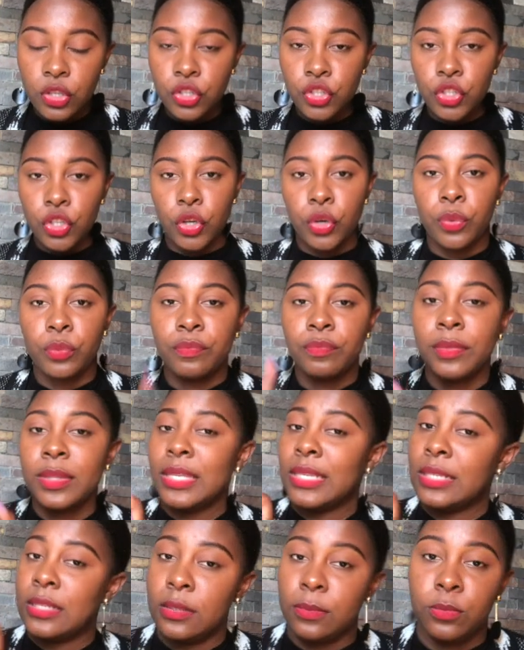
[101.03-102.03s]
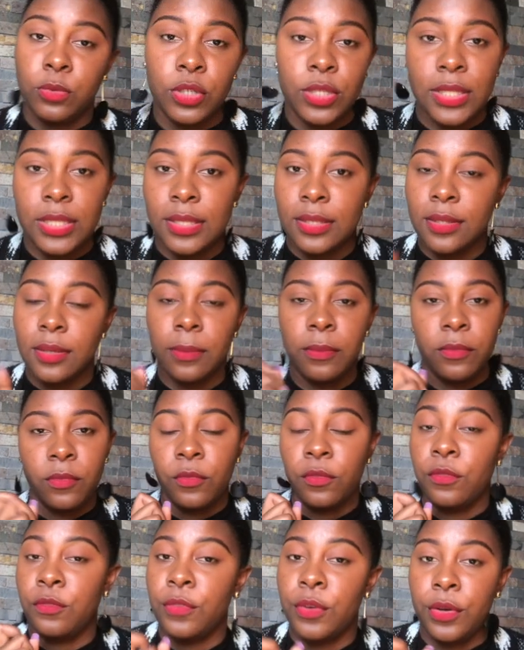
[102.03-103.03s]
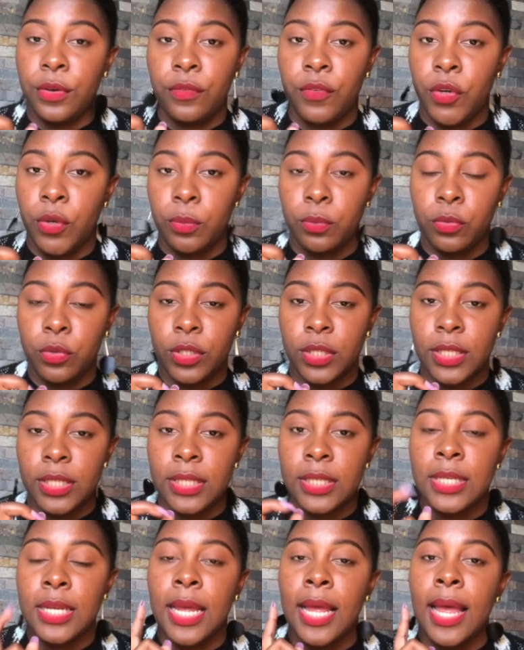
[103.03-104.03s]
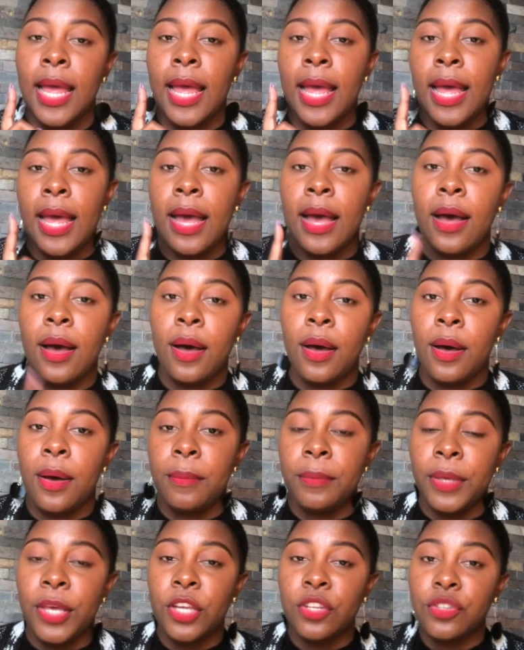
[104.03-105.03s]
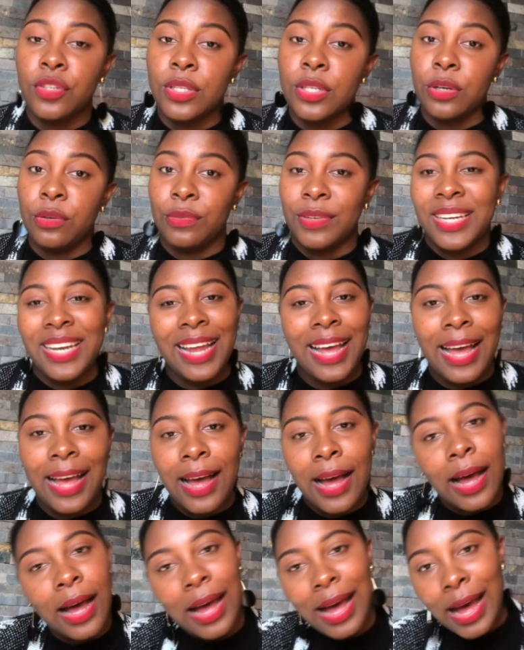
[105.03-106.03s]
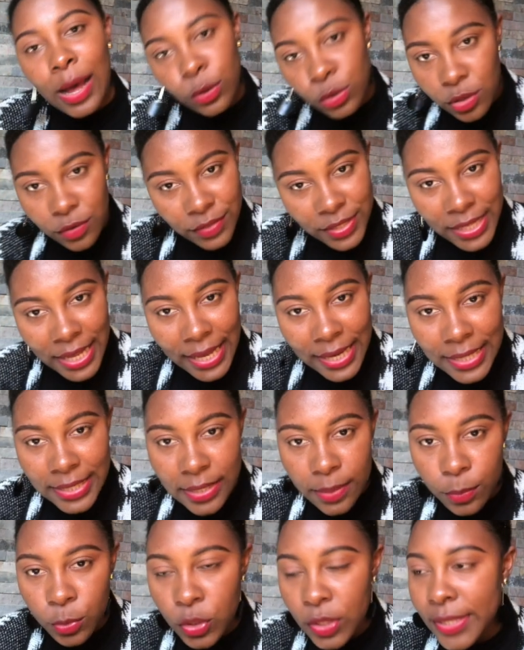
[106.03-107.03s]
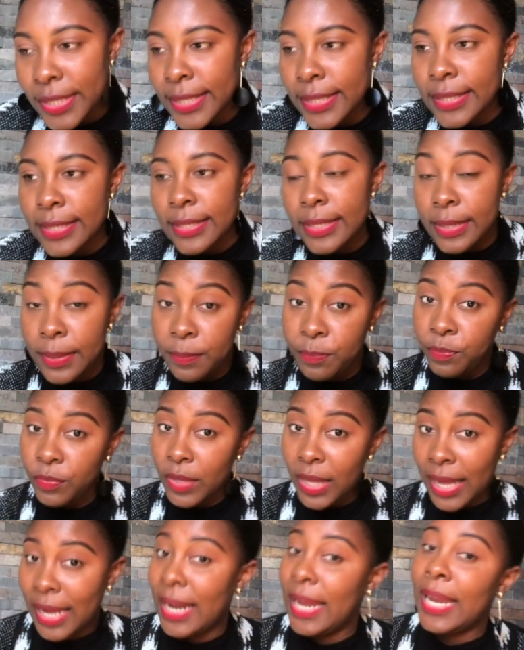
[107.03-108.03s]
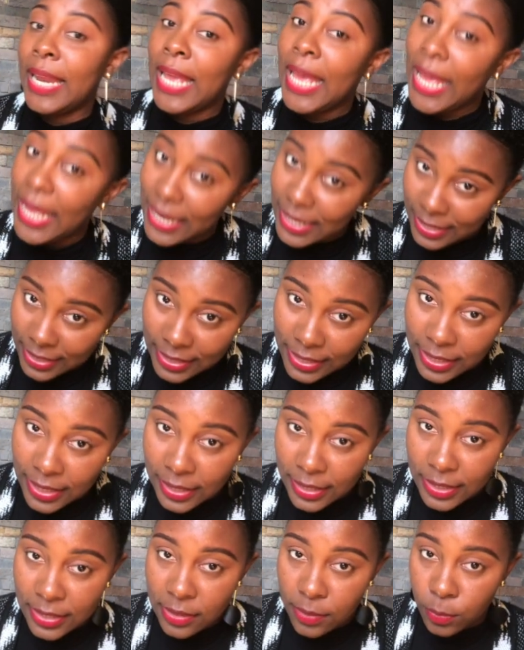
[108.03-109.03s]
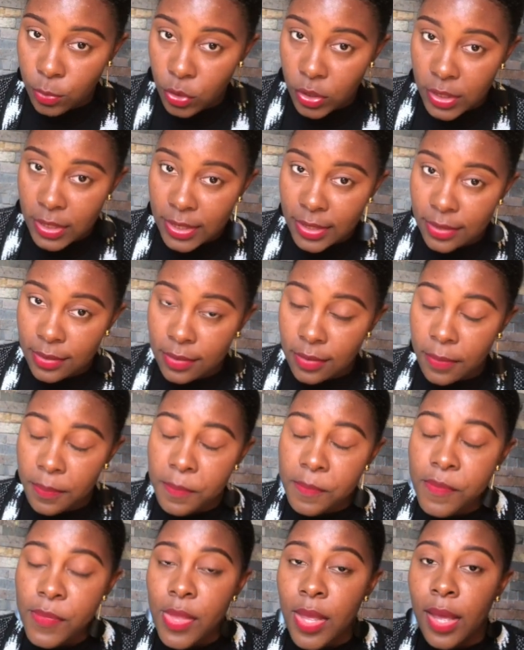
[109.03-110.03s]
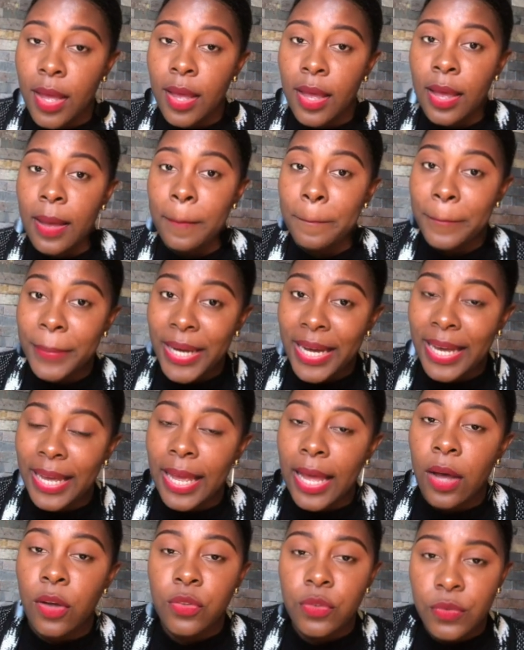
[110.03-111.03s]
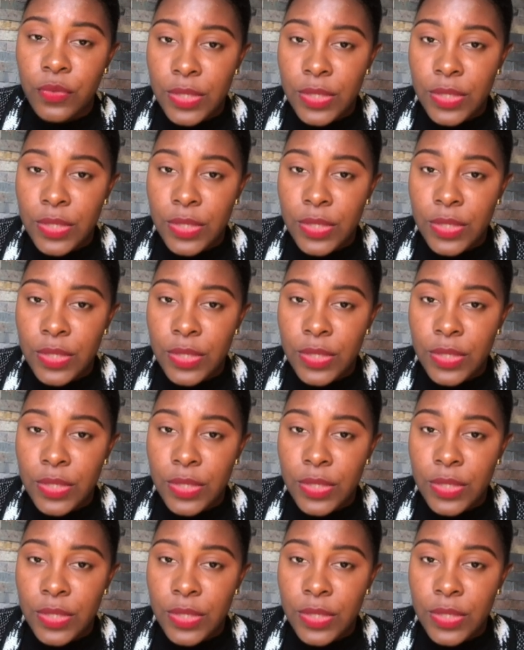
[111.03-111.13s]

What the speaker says: So support system, very, very important. Get yourself an out of Ziale support system and an in Ziale support system. My out of